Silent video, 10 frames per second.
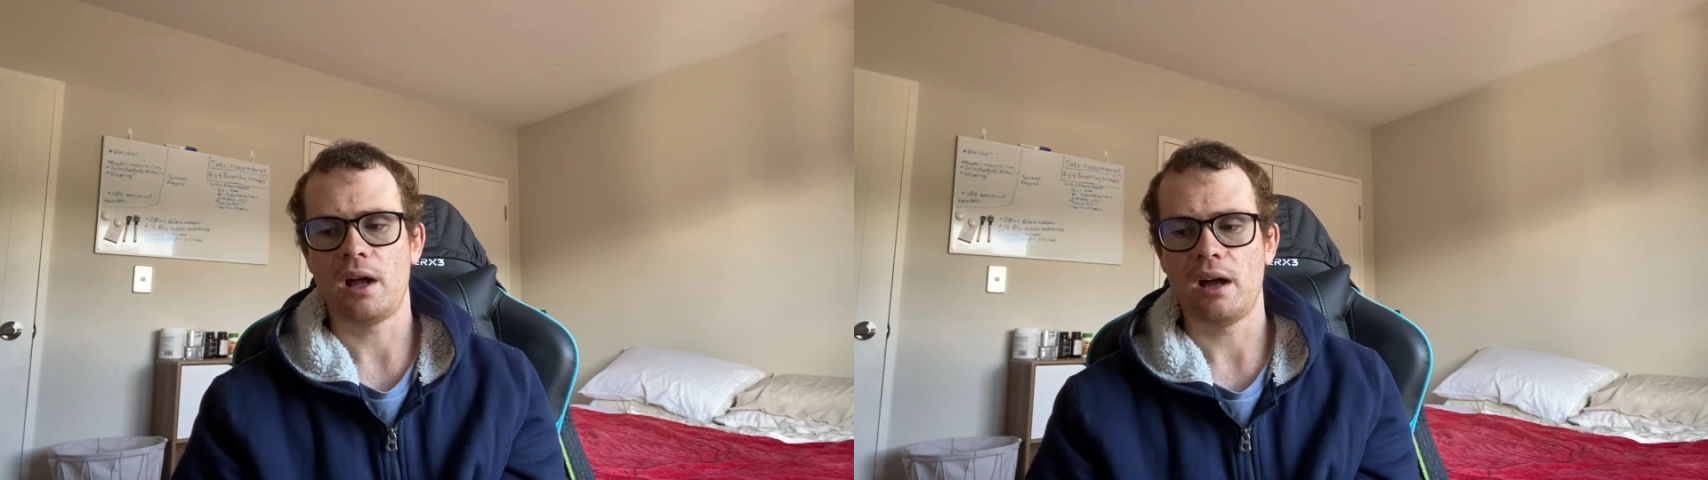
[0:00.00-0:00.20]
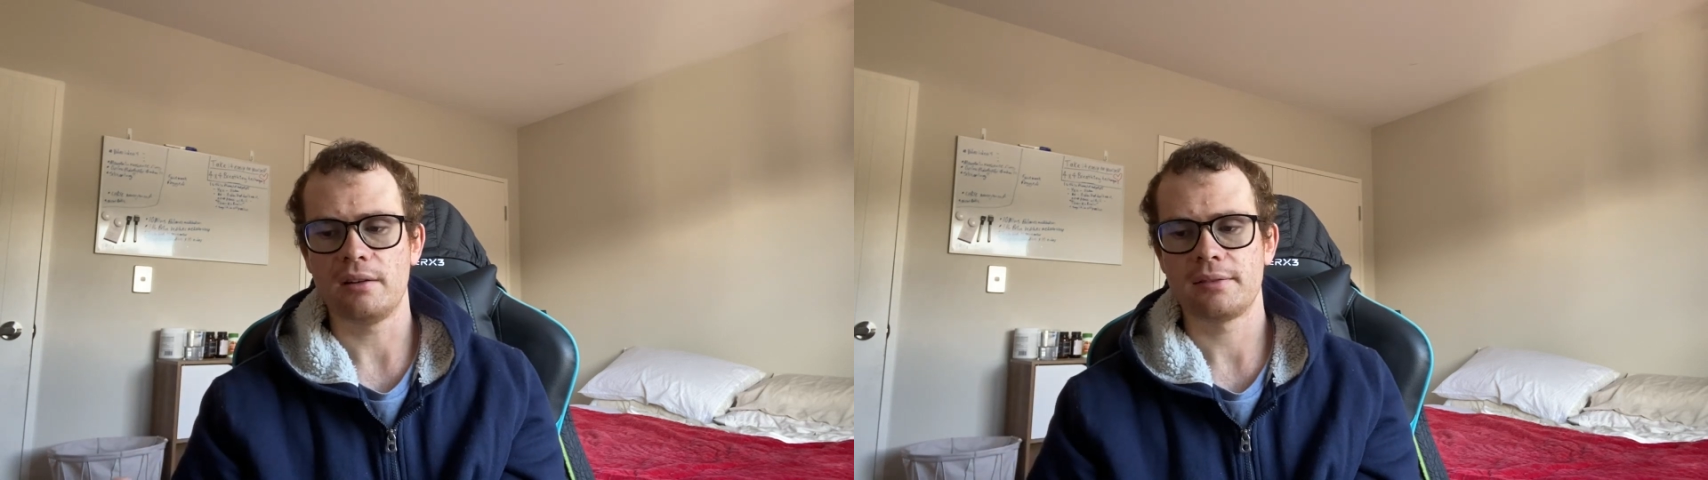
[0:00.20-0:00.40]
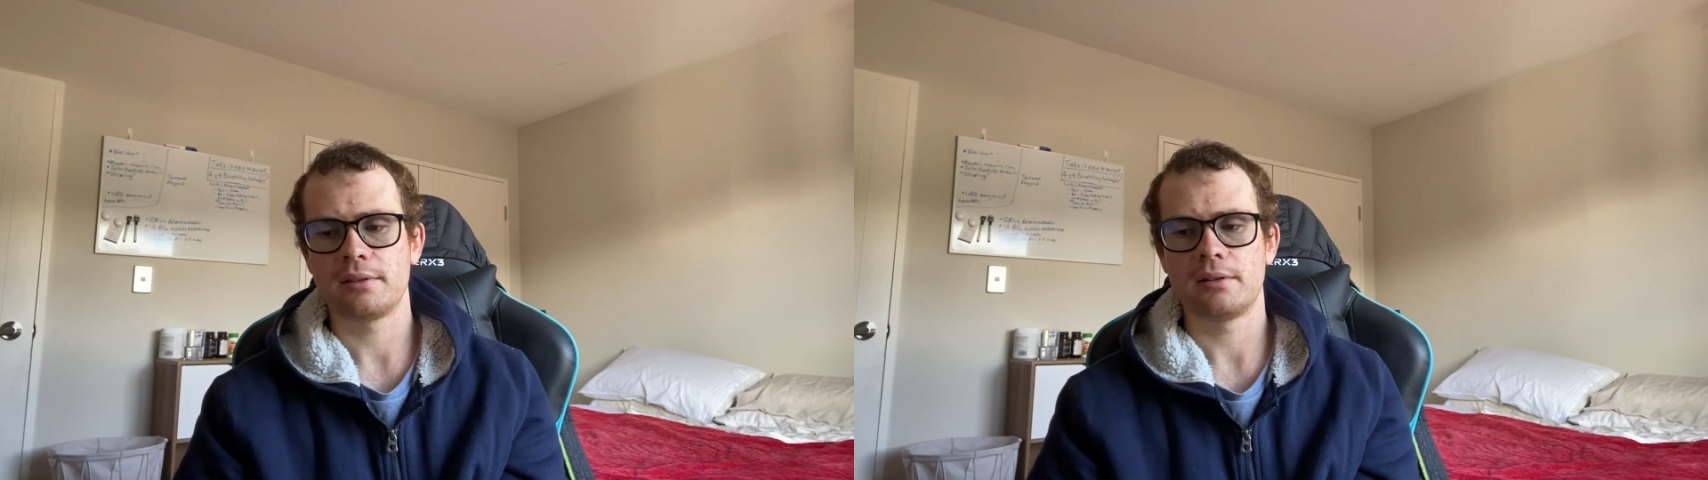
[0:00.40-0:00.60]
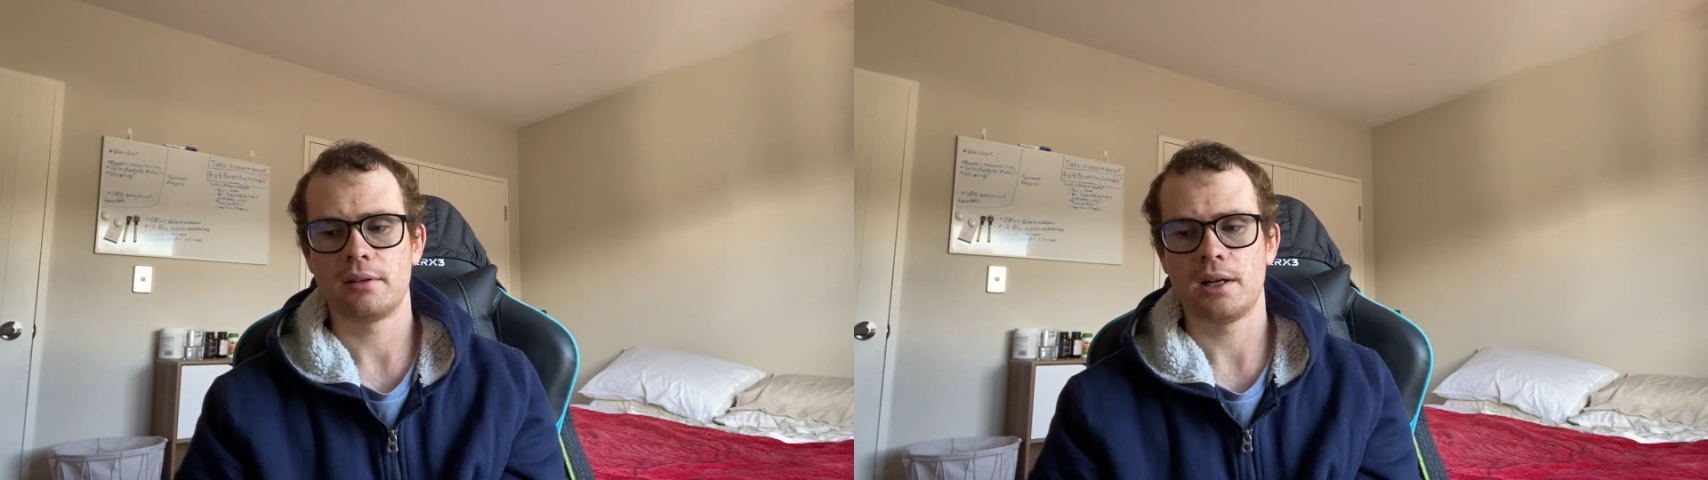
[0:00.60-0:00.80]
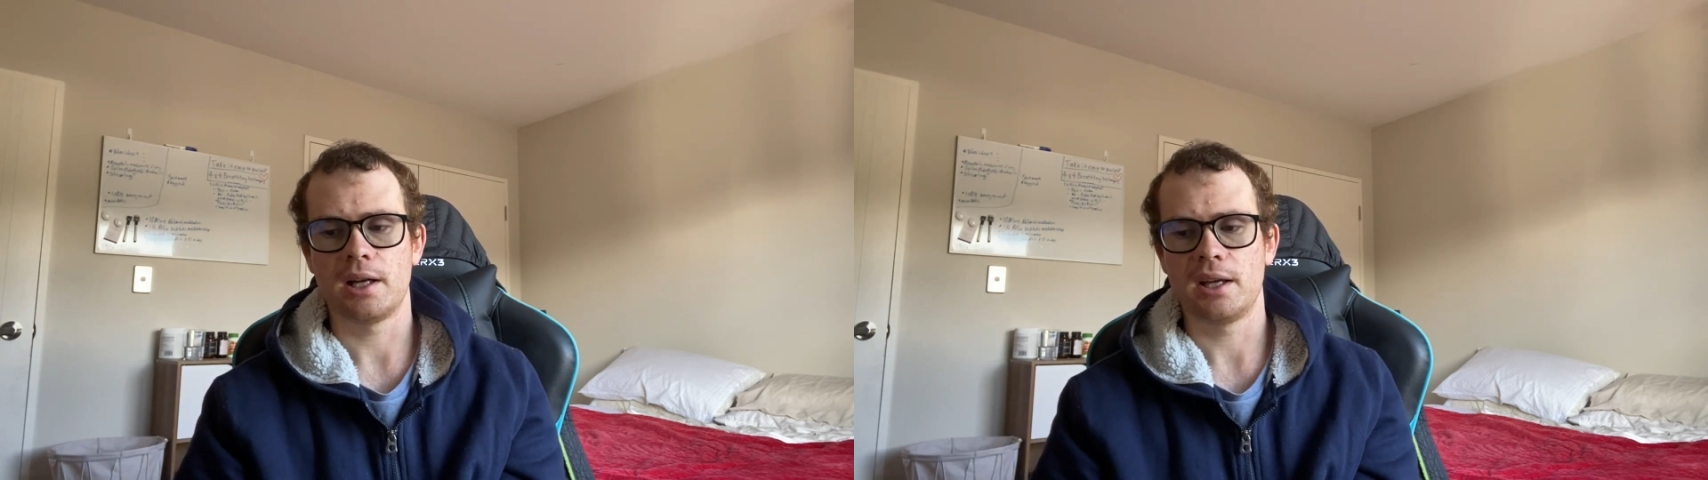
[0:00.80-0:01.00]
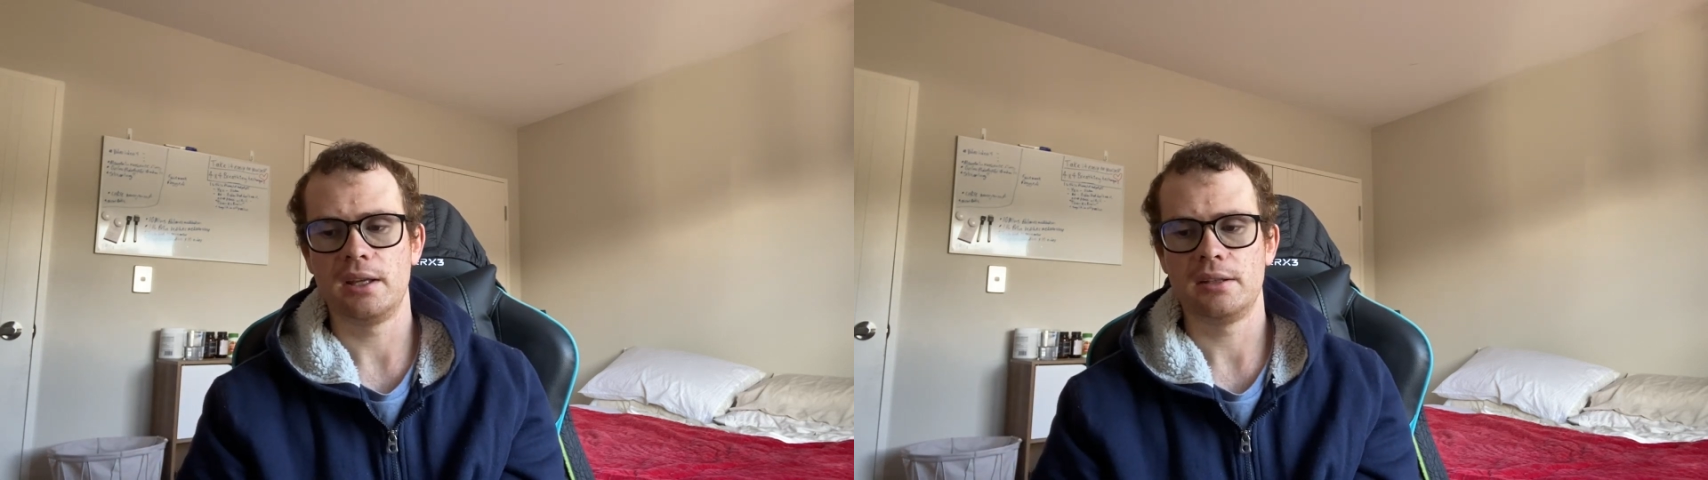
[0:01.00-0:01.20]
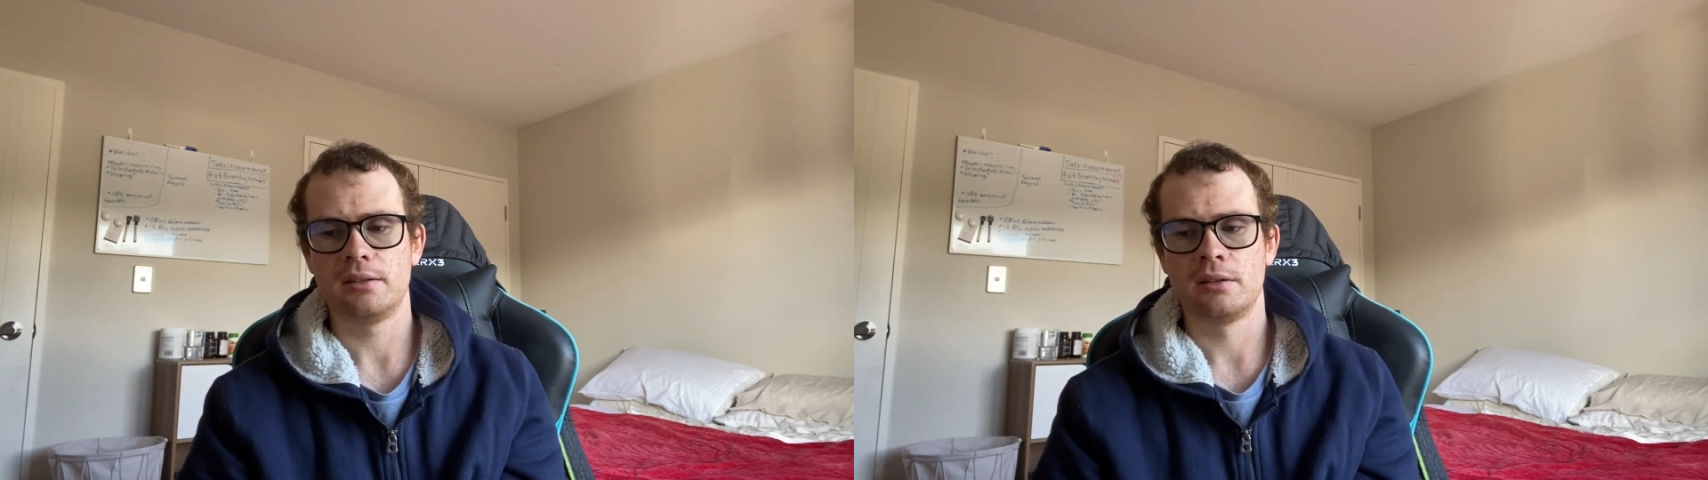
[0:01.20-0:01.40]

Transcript: after I